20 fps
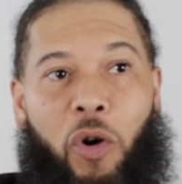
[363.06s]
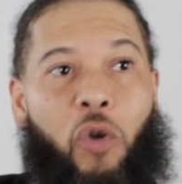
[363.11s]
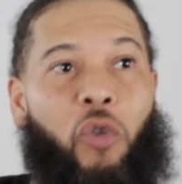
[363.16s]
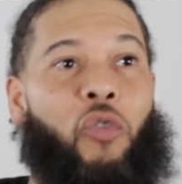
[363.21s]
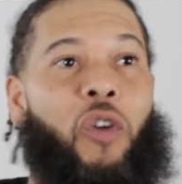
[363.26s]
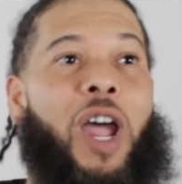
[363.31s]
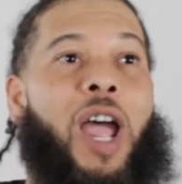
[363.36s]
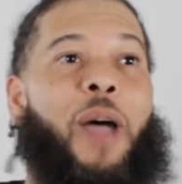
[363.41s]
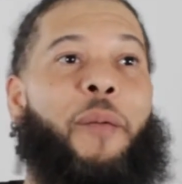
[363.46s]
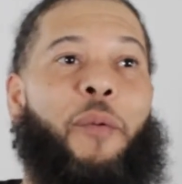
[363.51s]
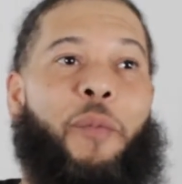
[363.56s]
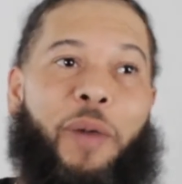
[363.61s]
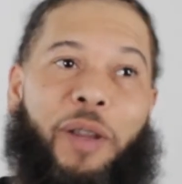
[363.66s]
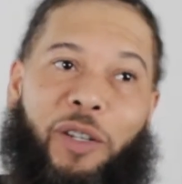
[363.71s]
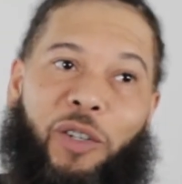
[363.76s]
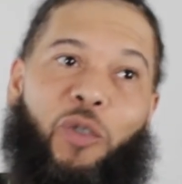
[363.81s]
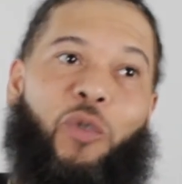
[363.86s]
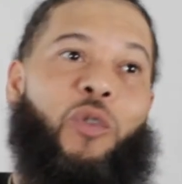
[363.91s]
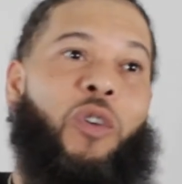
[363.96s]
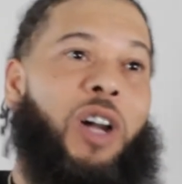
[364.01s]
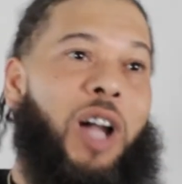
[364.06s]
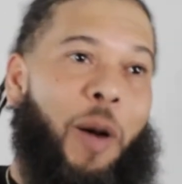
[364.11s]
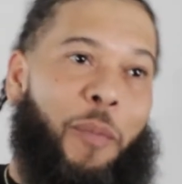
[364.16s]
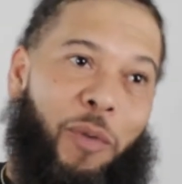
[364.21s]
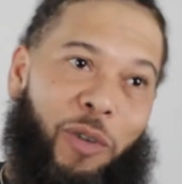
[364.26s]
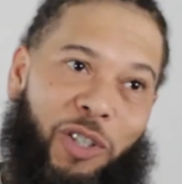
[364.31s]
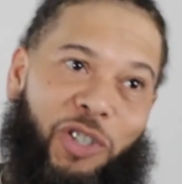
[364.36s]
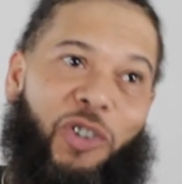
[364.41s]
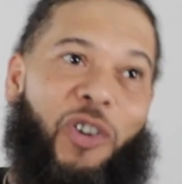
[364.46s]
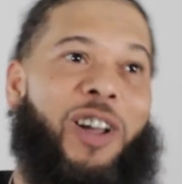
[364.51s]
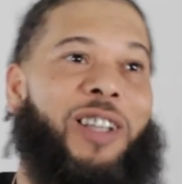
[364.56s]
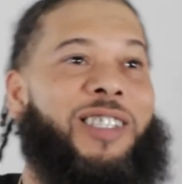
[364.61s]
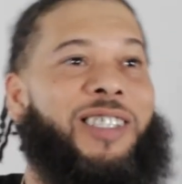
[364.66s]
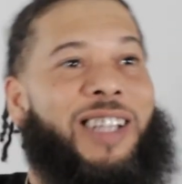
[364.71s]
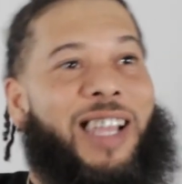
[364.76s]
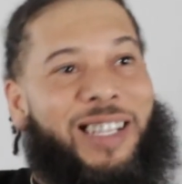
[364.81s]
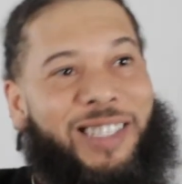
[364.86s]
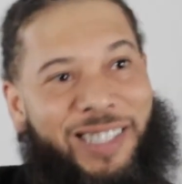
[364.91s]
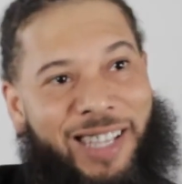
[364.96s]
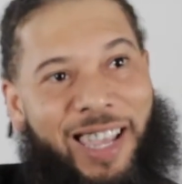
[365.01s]
go grab him and do a couple joints,
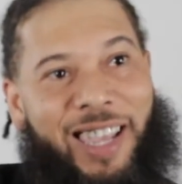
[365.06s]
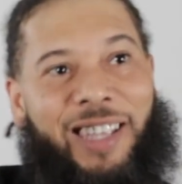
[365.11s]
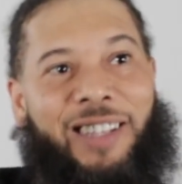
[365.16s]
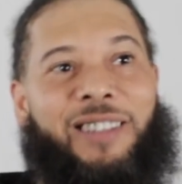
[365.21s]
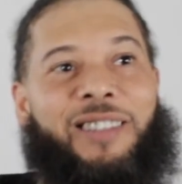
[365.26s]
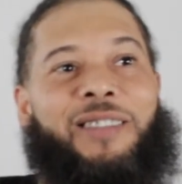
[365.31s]
and that's it.